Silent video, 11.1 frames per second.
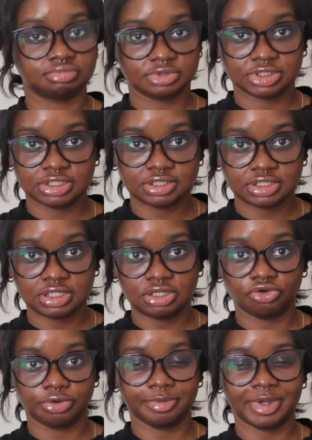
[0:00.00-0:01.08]
city
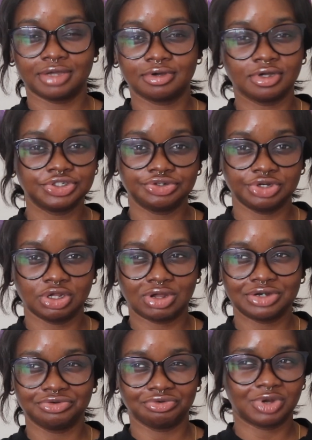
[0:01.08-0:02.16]
or my country, or I
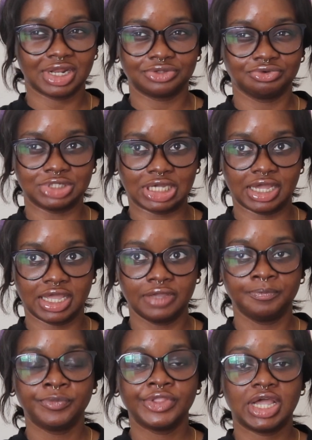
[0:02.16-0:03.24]
don't know what I told the guy.
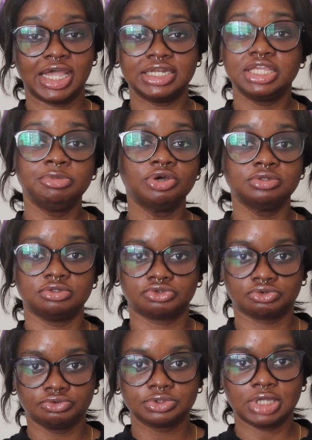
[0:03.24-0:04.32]
I had emailed the
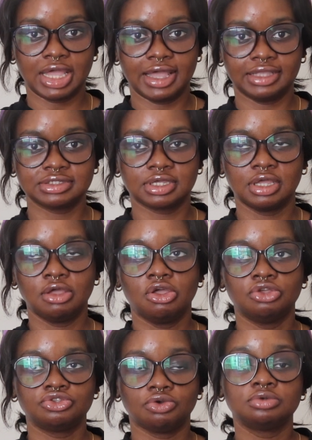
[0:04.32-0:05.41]
school to ask.
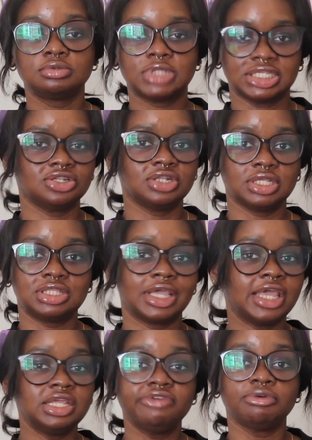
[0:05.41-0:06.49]
So that's another thing.
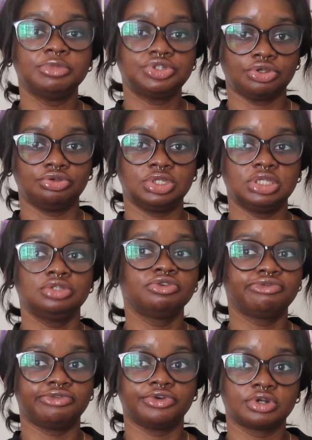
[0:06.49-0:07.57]
Any information you need, look
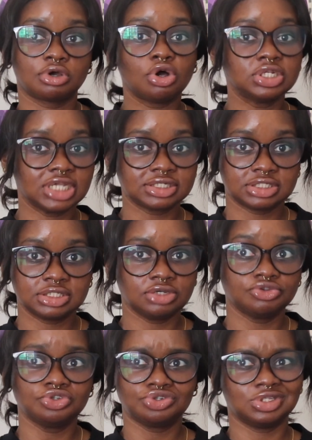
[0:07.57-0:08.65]
for the contact
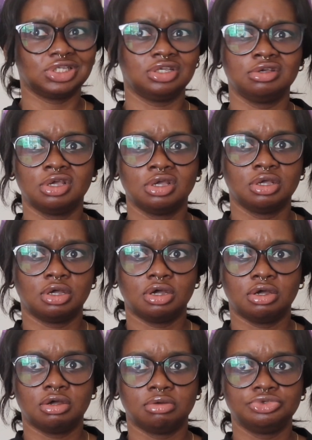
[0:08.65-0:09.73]
details. Usually
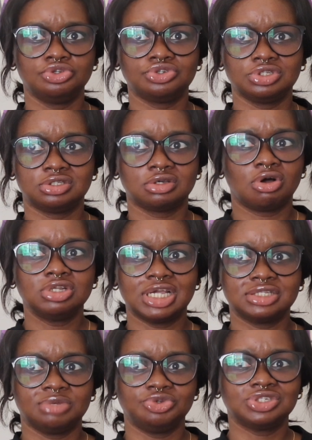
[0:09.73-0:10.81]
to
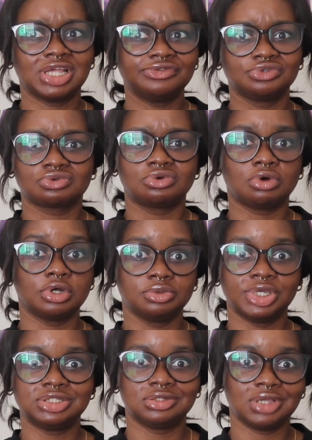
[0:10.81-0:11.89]
contact them, you just have to scroll all the
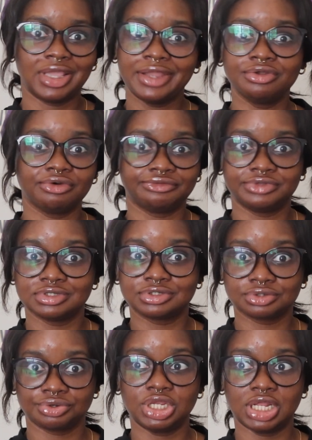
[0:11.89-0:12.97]
way to the end of the
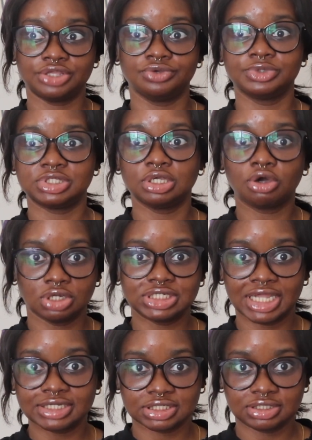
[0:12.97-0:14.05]
screen and you will see
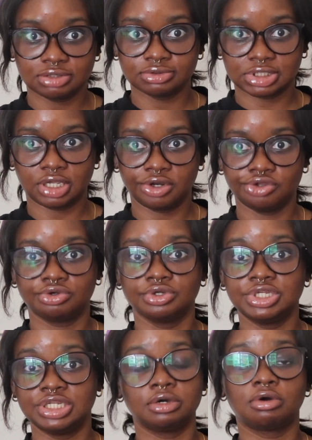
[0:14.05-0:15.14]
contact details there. You could
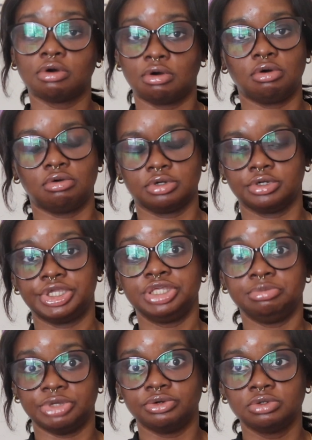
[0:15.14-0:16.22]
either call or
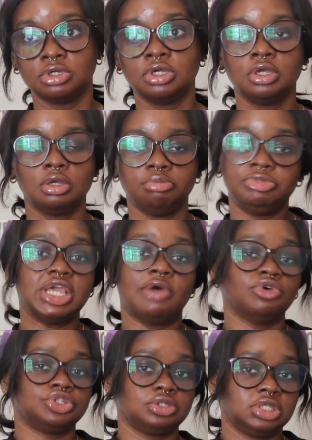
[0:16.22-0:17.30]
email. Me, I
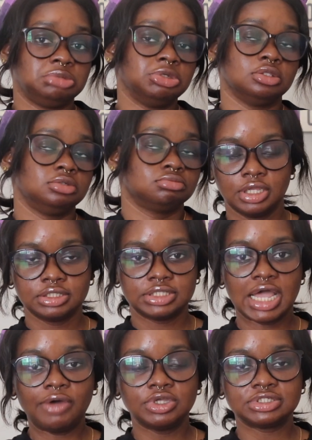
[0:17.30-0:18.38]
was emailing.
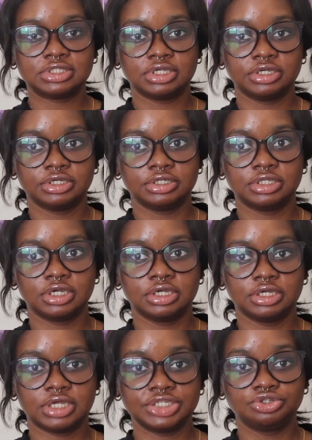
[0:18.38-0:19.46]
That was
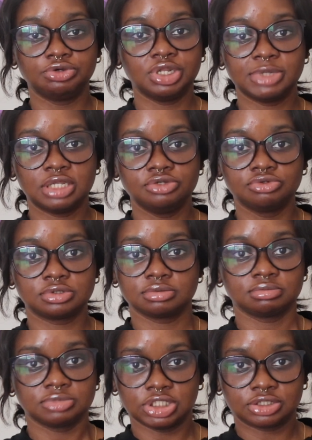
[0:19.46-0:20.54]
I told them that, look,
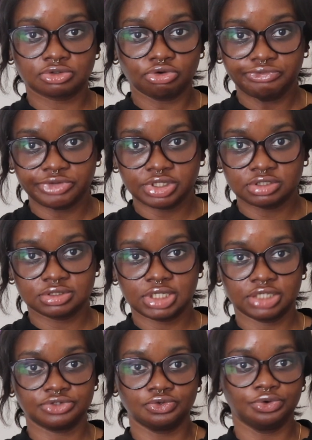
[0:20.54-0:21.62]
this COVID,
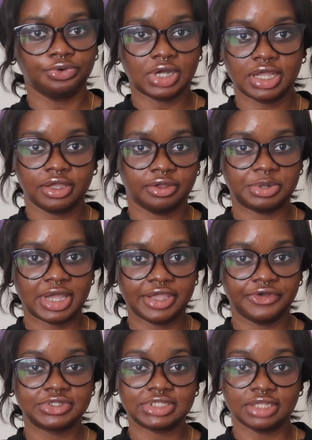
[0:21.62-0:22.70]
there's no
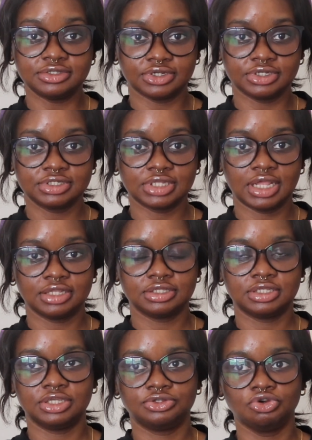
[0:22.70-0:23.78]
IELTS centers, and
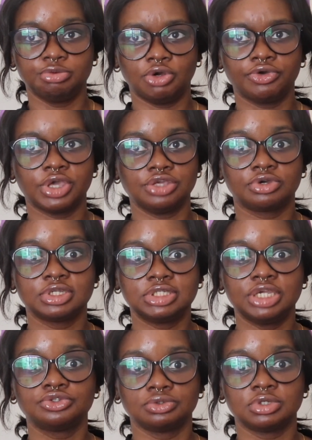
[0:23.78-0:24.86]
he told me, okay, you could
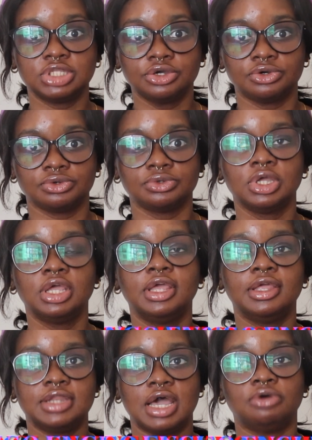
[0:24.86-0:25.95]
take Duolingo.
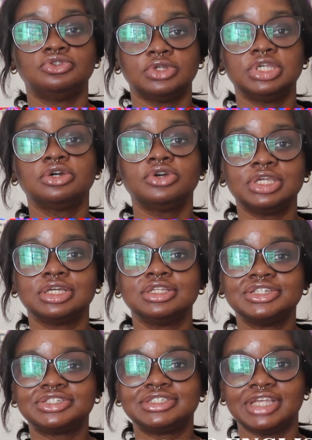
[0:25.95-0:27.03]
Now, Duolingo
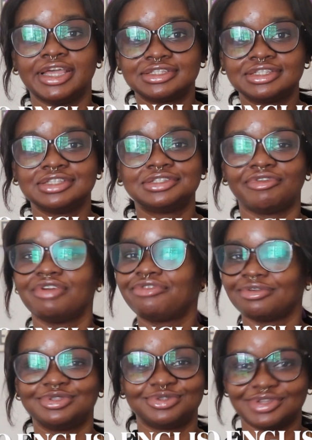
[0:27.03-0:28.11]
English test is different
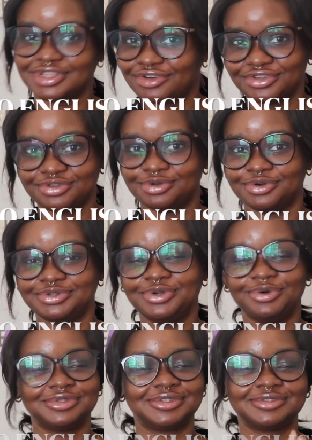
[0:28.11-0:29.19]
from the Duolingo you know.
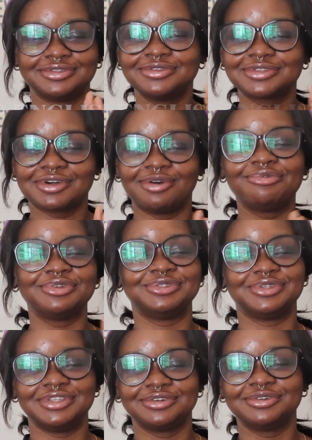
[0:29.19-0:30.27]
Don't come for
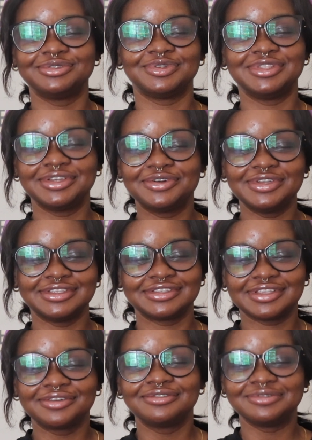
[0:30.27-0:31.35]
Duolingo. Duolingo is
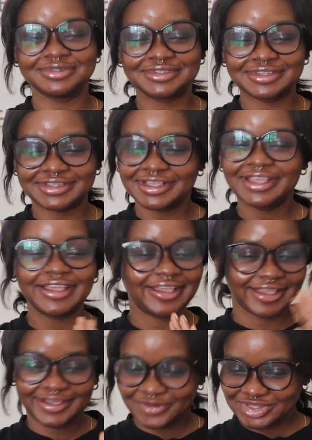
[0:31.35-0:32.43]
a good
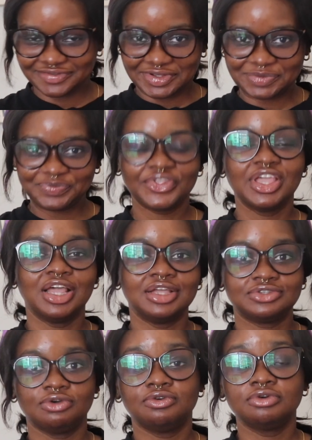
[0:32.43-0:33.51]
whatever.
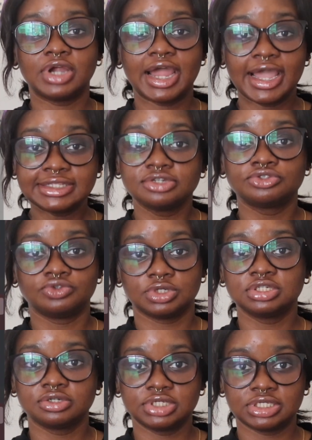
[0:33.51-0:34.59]
So I took
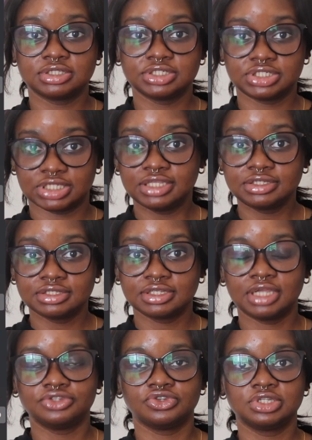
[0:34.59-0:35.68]
Duolingo English test,
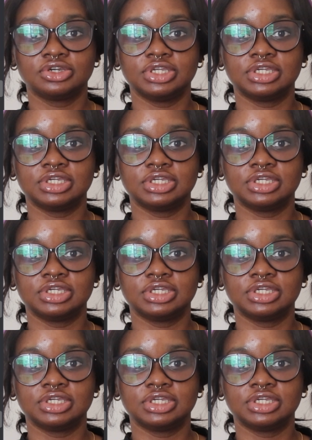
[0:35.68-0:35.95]
and Duolingo